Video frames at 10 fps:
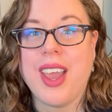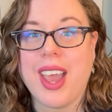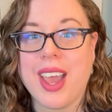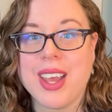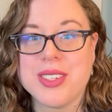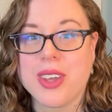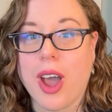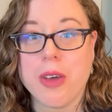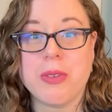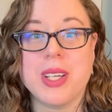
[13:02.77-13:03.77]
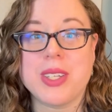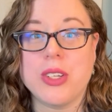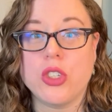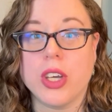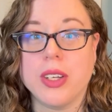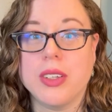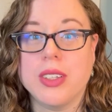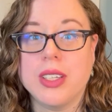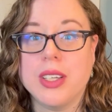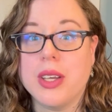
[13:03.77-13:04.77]
as often as I should,
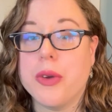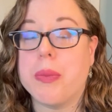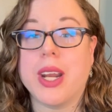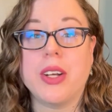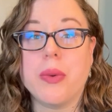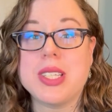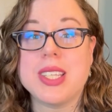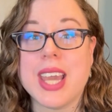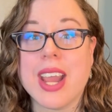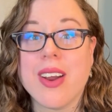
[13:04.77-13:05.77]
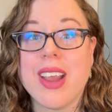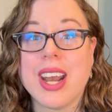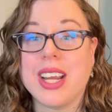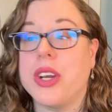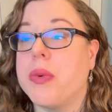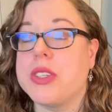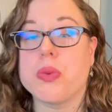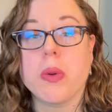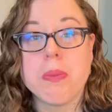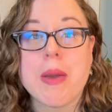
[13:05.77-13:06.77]
but I know it's there and I know
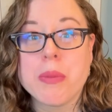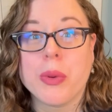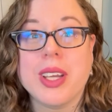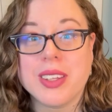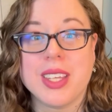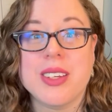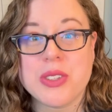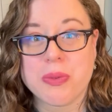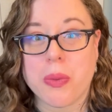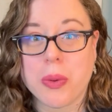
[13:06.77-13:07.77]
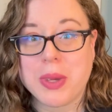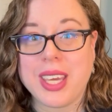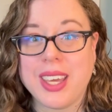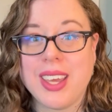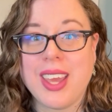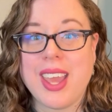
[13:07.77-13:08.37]
it's remembering things for me.